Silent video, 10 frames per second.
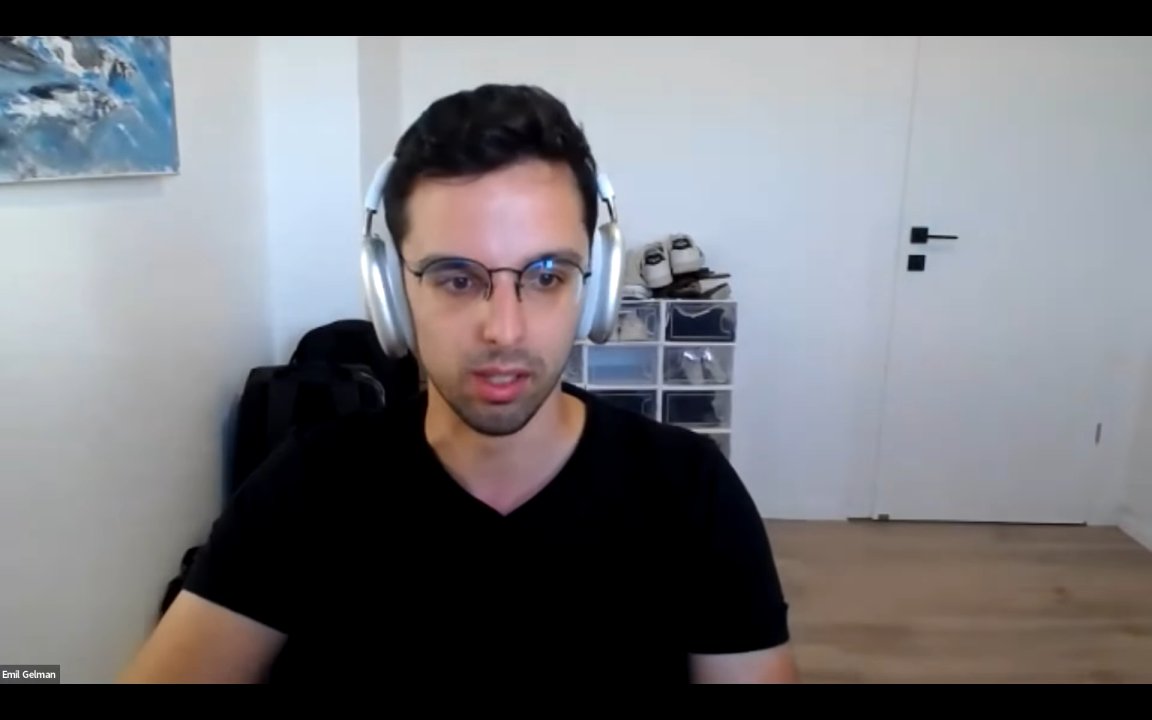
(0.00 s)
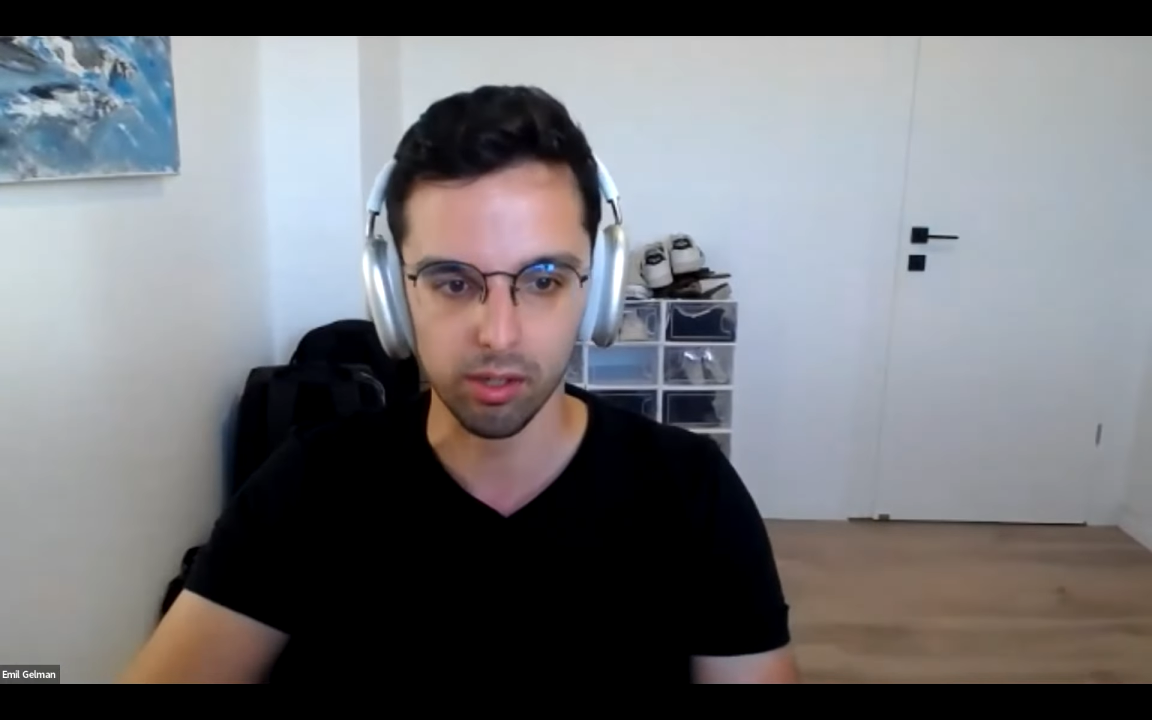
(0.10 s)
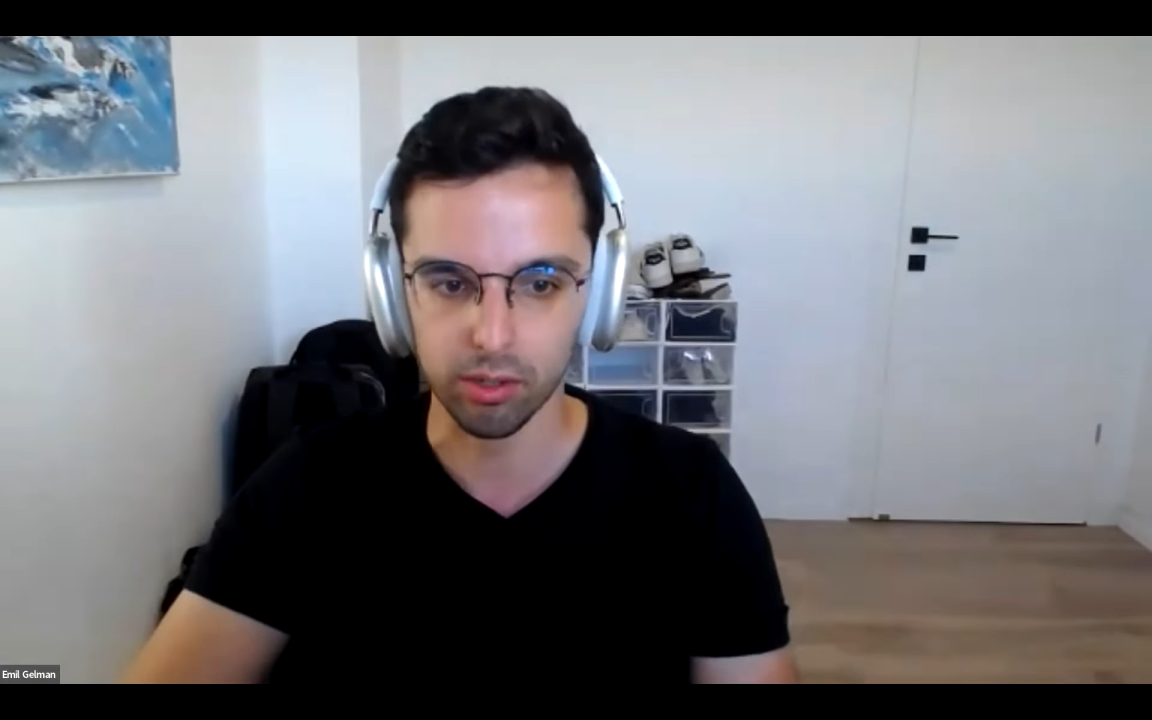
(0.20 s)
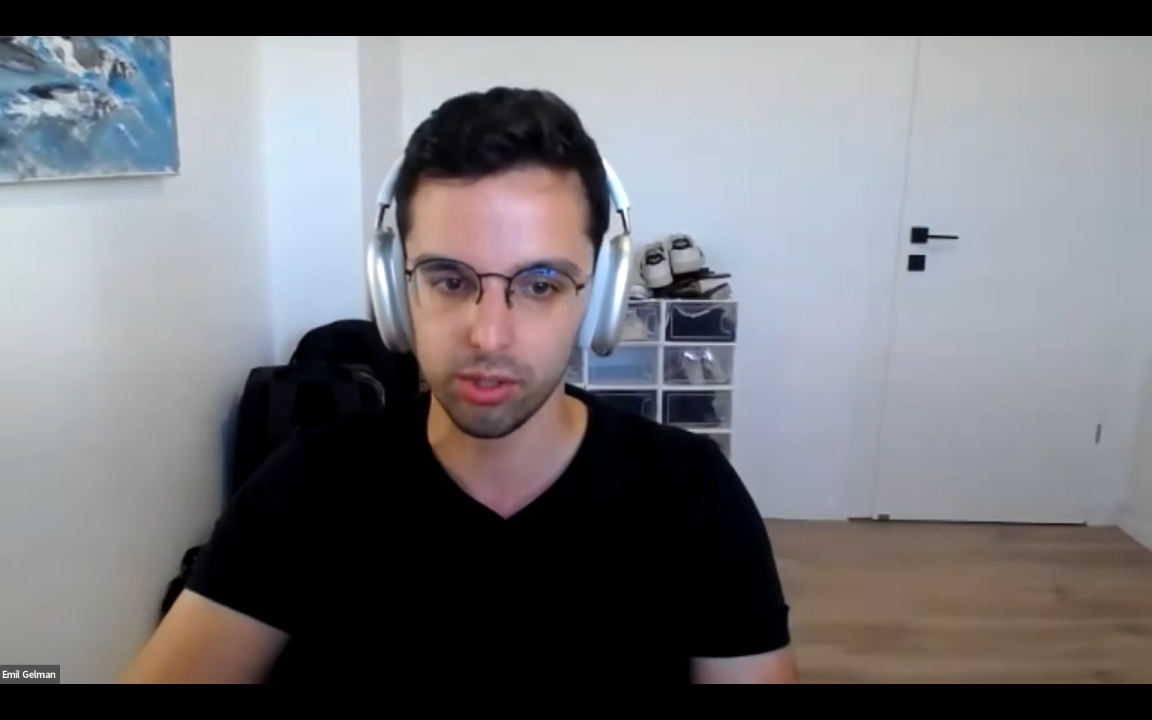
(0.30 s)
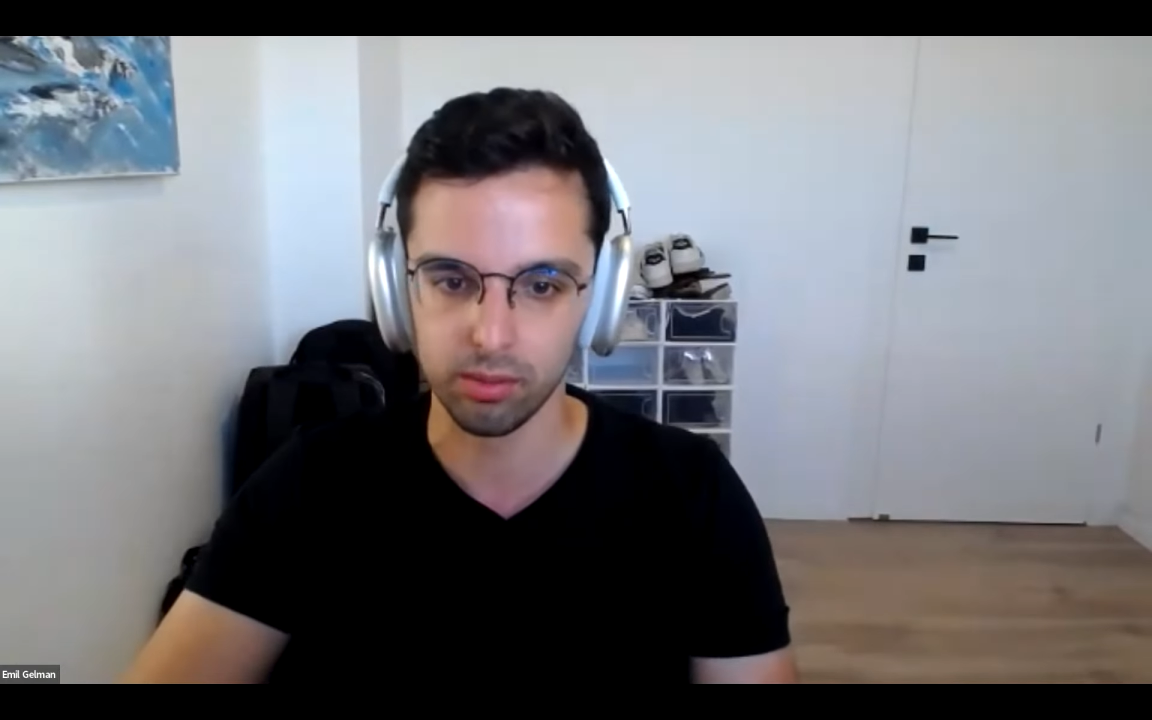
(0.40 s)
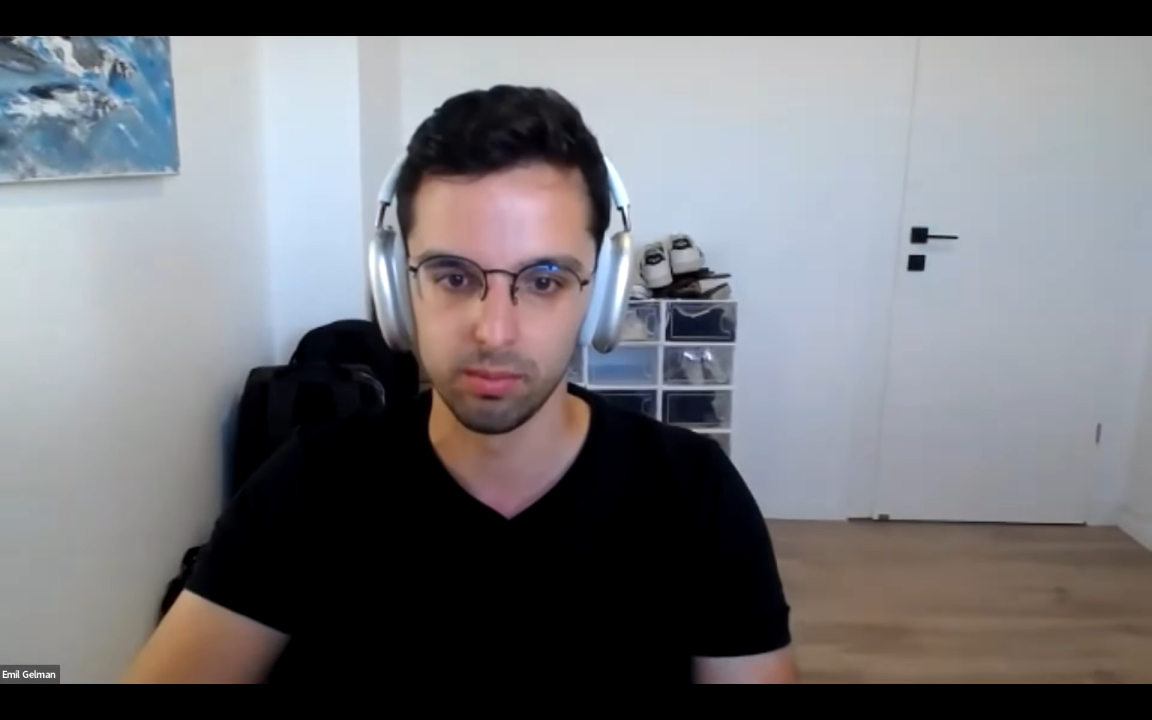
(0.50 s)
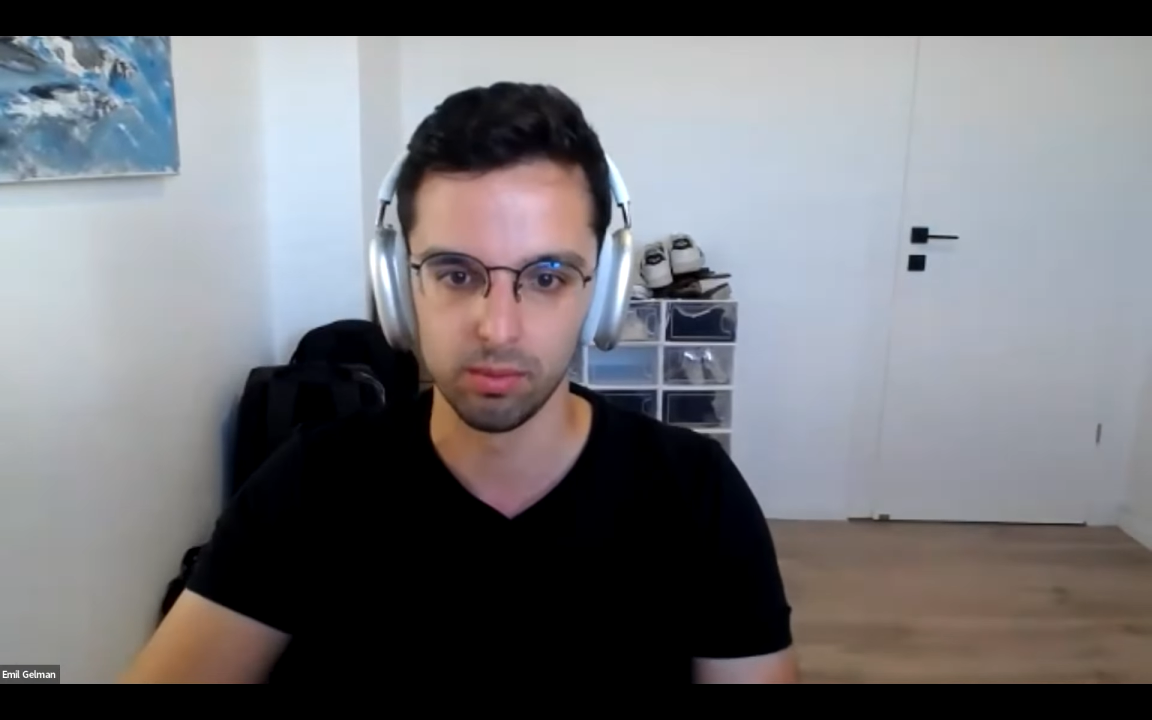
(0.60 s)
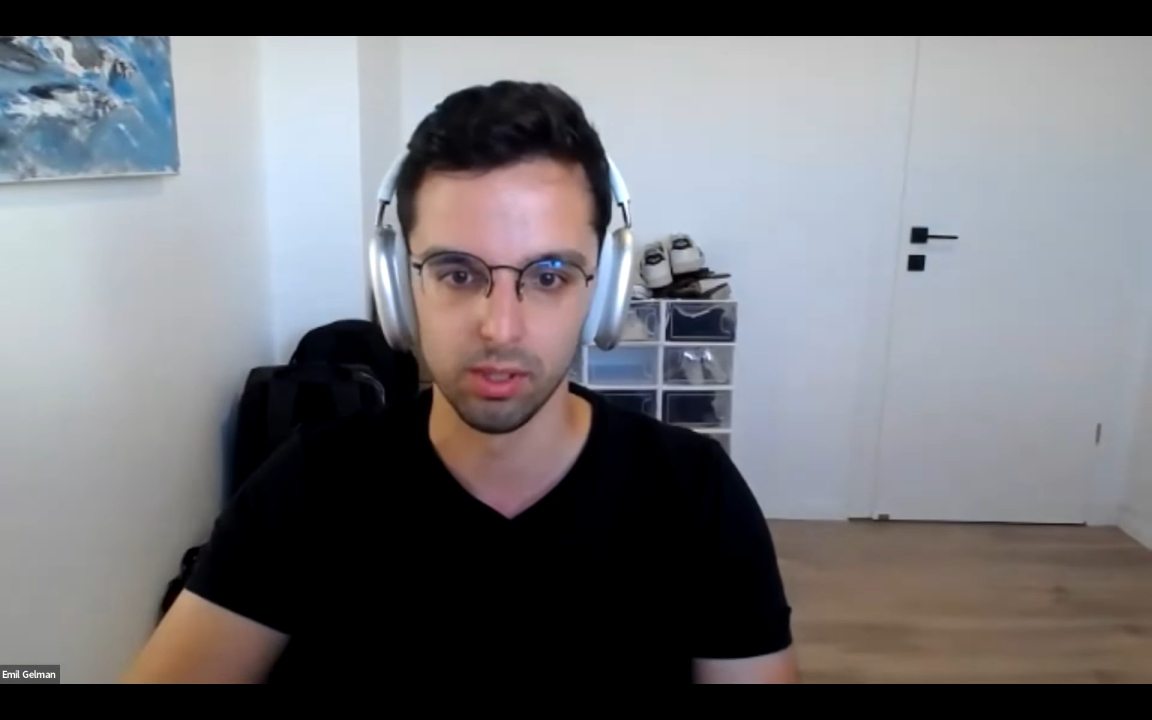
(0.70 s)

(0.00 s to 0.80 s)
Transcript: large,